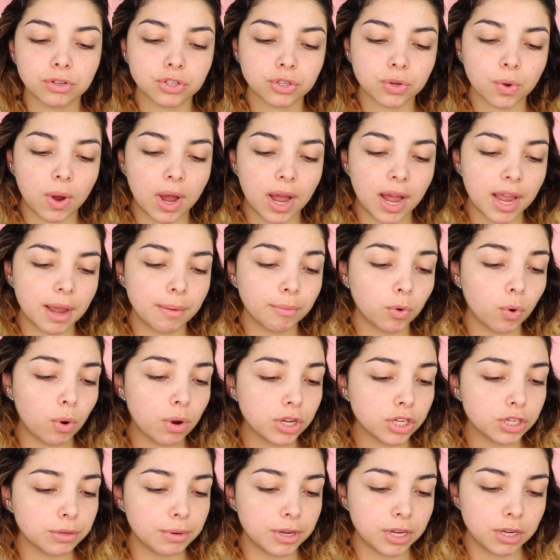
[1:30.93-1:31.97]
so I am
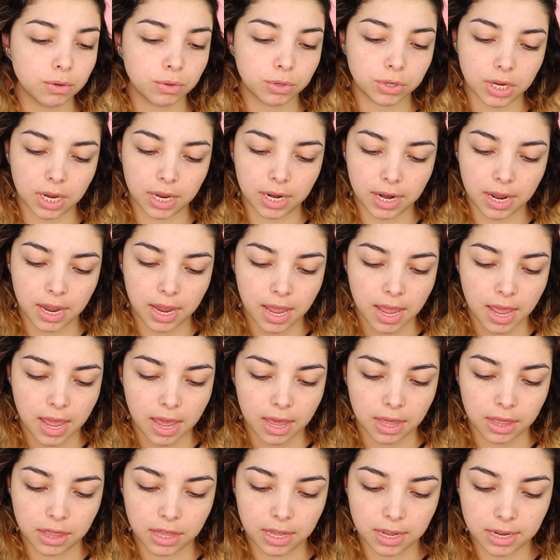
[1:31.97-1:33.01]
going to be using
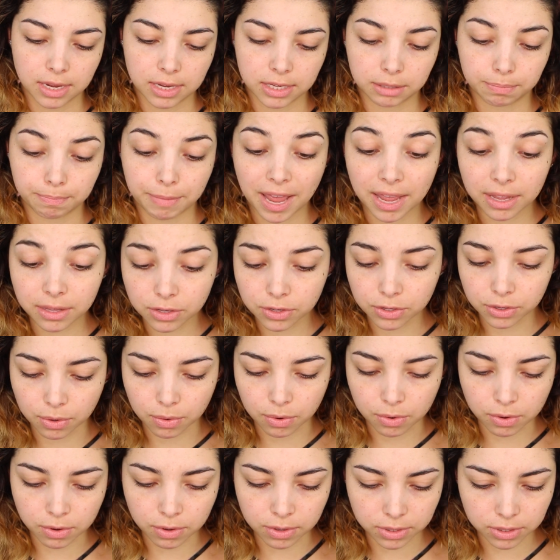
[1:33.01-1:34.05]
these
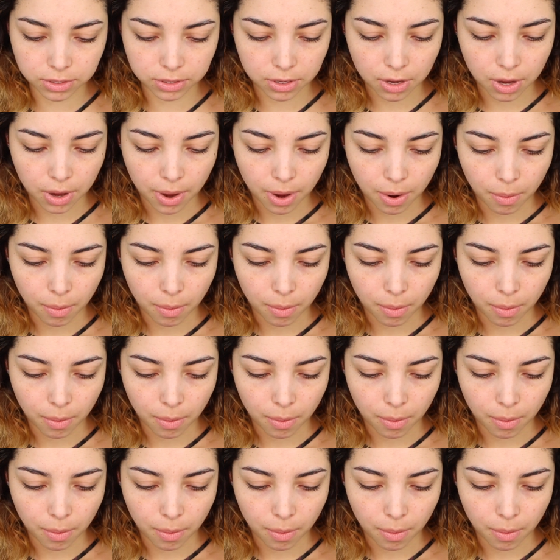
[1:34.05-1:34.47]
pencils,